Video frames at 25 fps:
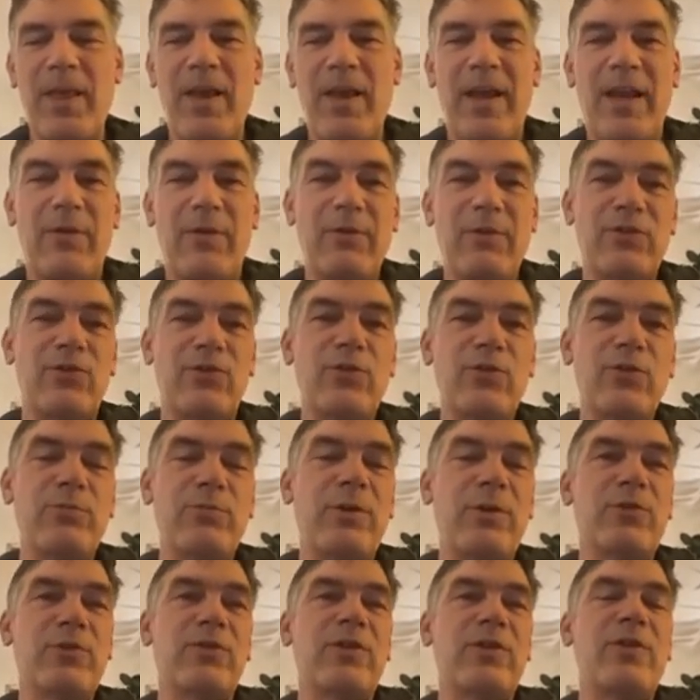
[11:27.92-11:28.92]
that was good
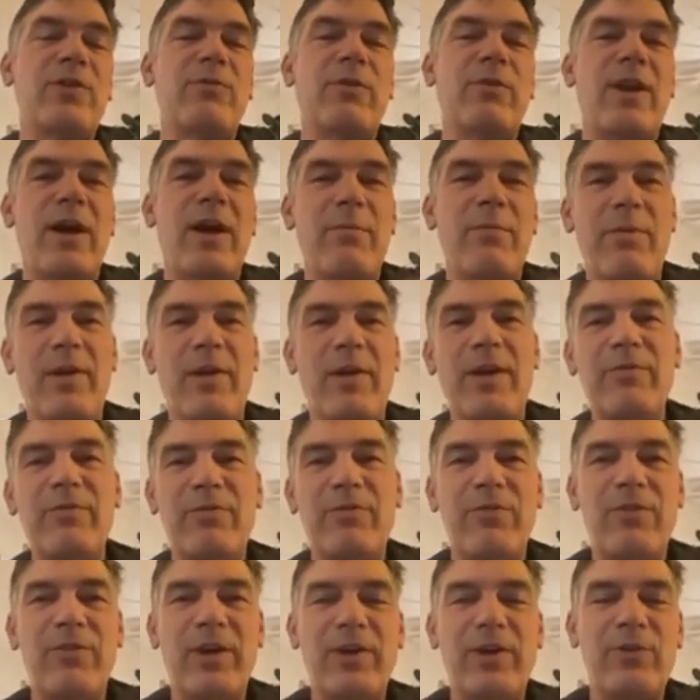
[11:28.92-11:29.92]
because then when I applied
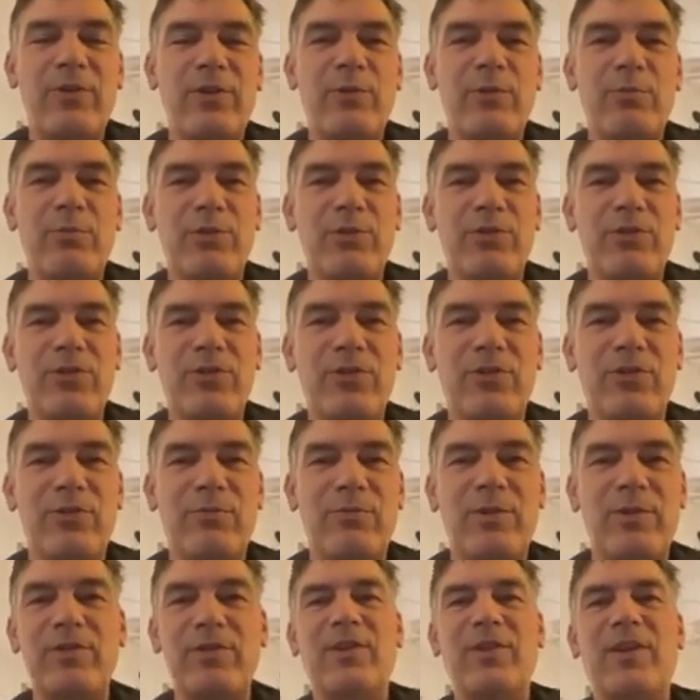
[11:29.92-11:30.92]
for faculty position,
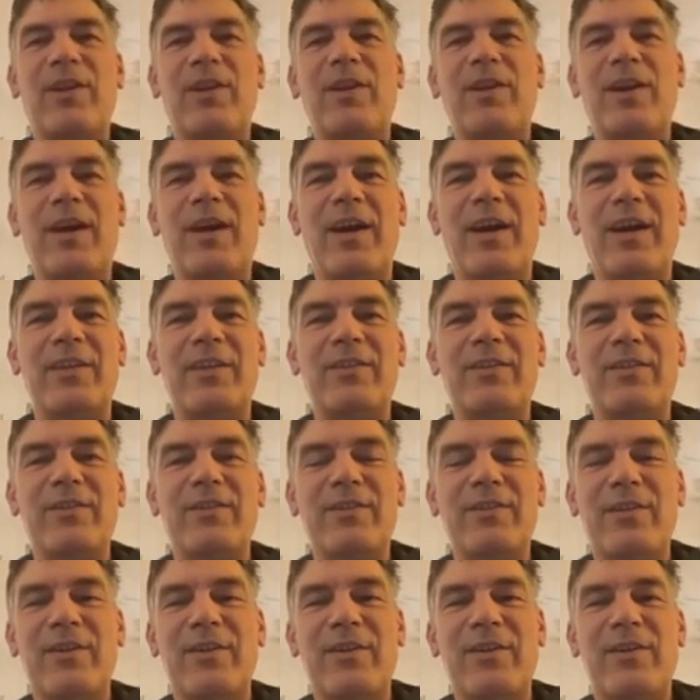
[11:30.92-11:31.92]
basically I had
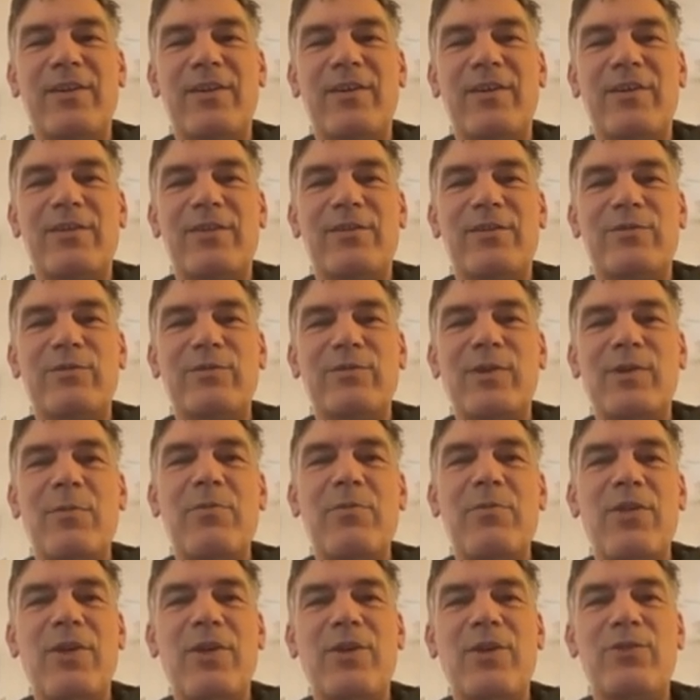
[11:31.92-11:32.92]

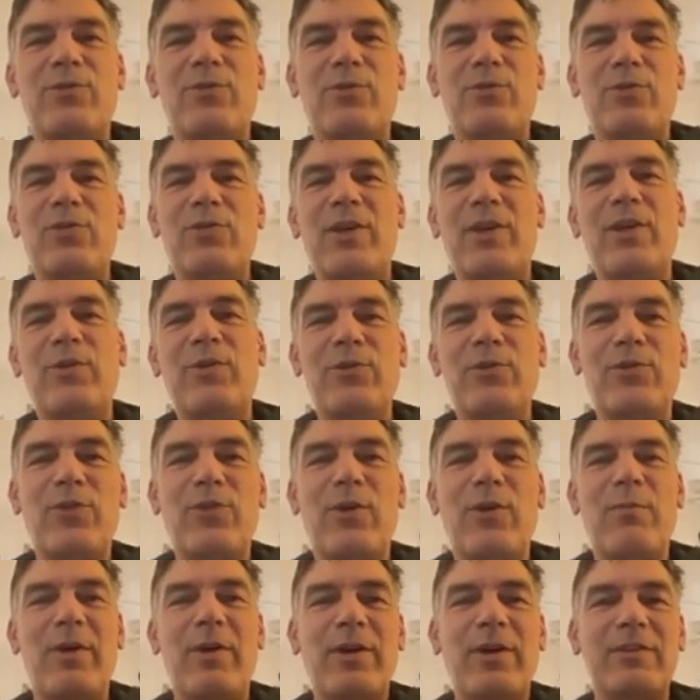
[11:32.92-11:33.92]
something to say
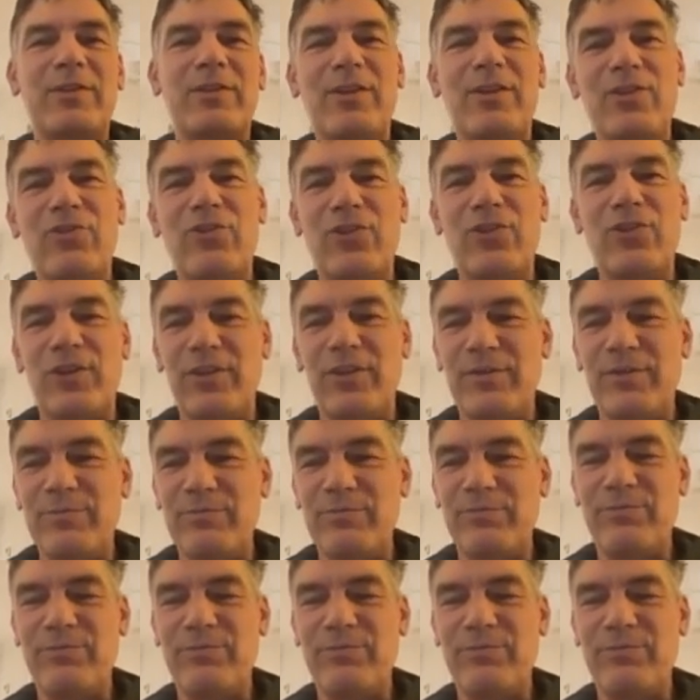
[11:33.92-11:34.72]
also about teaching.